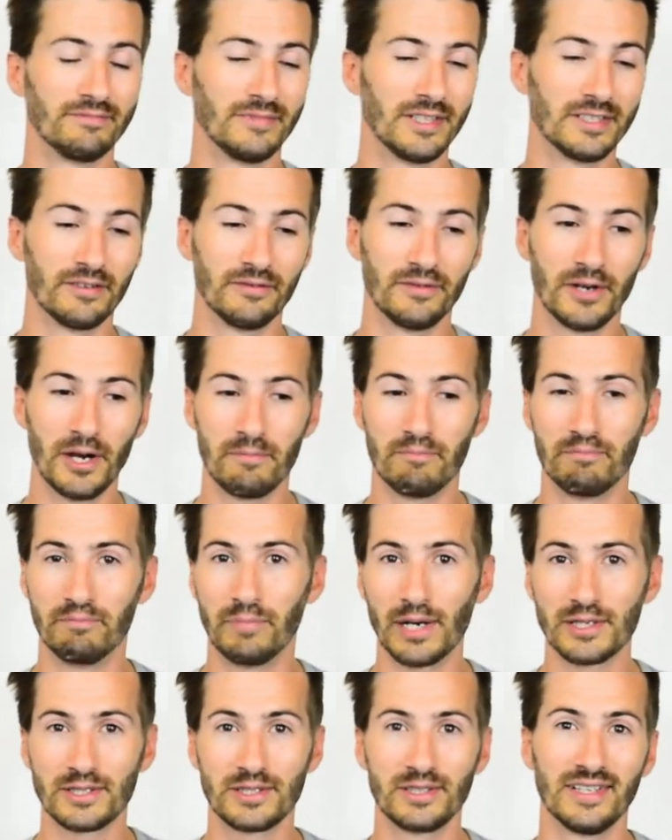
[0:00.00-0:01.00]
It's a very
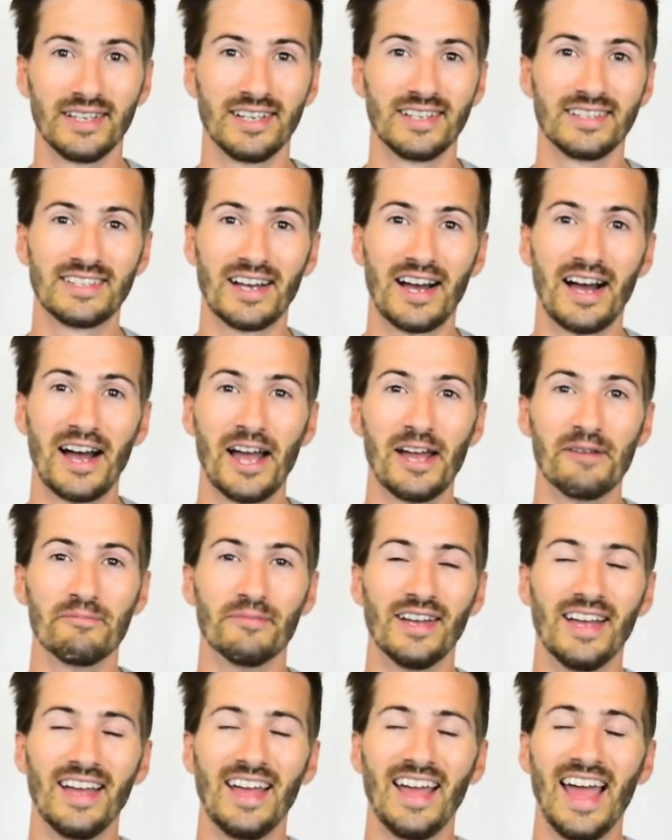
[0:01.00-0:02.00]
bustling time.